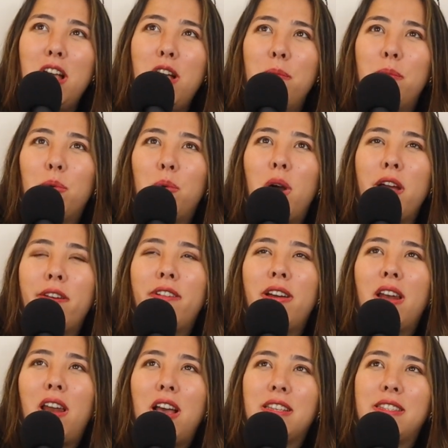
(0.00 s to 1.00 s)
But what I
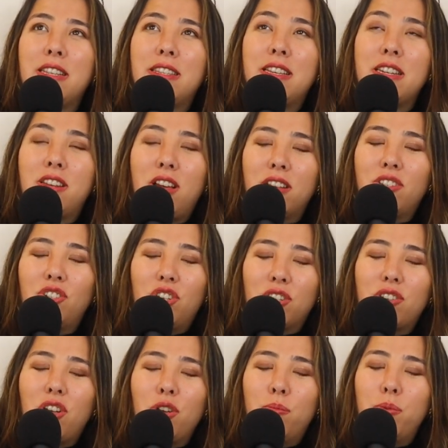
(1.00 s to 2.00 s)
realized is it does
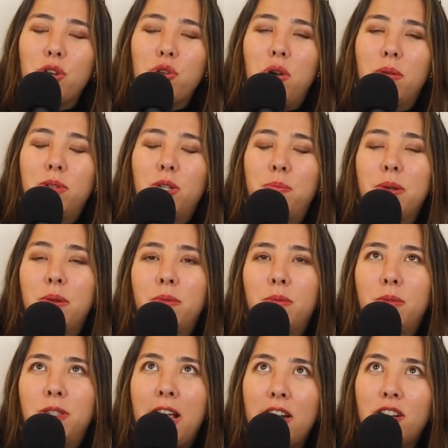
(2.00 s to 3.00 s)
just open you up to
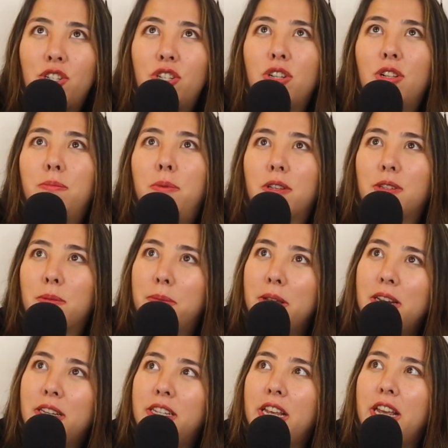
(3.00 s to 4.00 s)
potential,
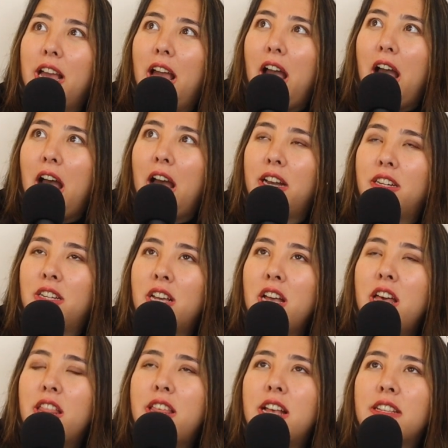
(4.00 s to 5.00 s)
possibility, and
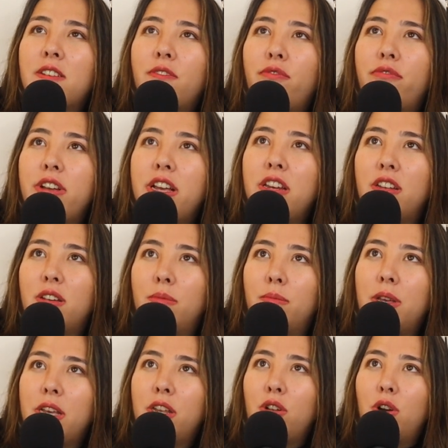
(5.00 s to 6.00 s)
there's a freedom
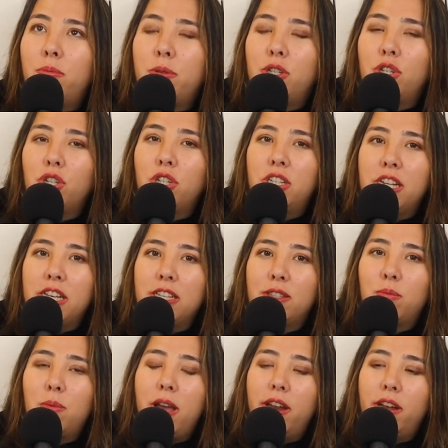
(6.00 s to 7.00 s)
in
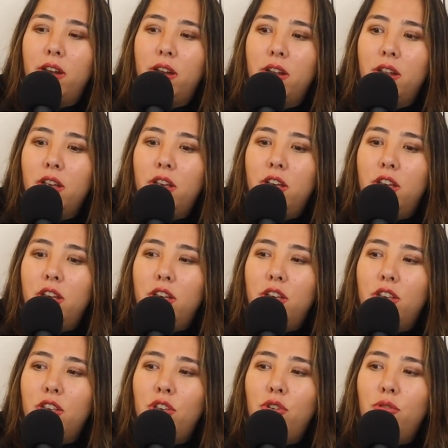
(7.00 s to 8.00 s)
opportunities when
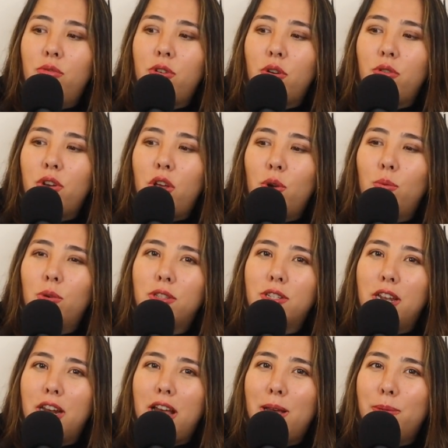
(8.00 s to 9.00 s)
you don't know what's
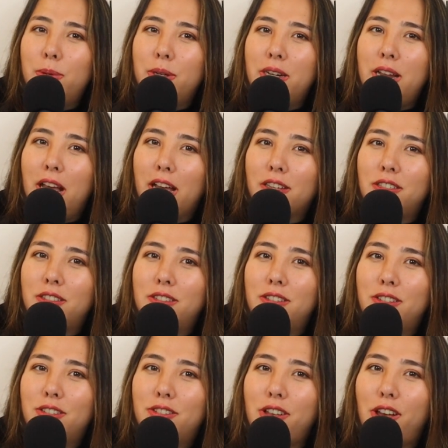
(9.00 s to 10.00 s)
going to happen next.
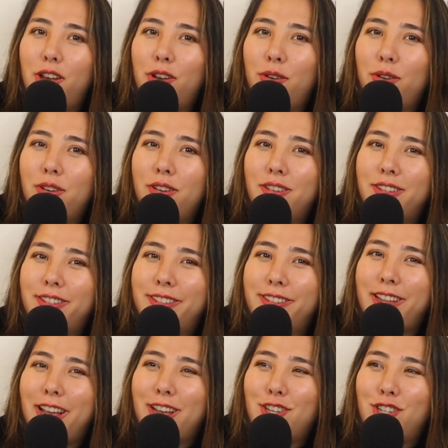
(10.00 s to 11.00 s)
So
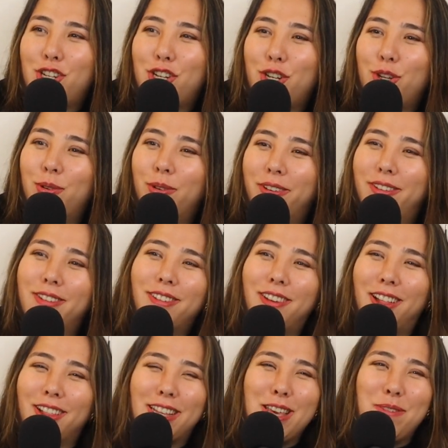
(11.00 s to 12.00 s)
stay tuned.
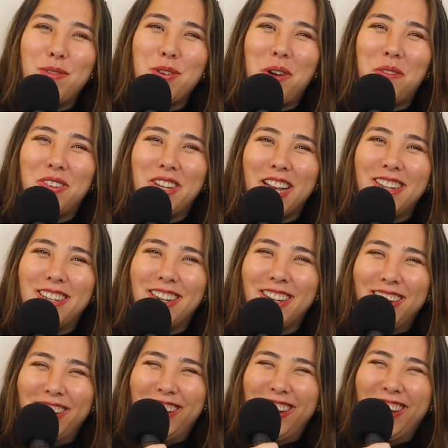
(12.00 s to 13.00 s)
I'll keep you
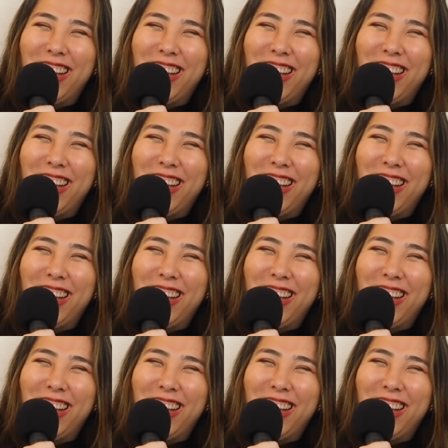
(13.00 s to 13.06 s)
updated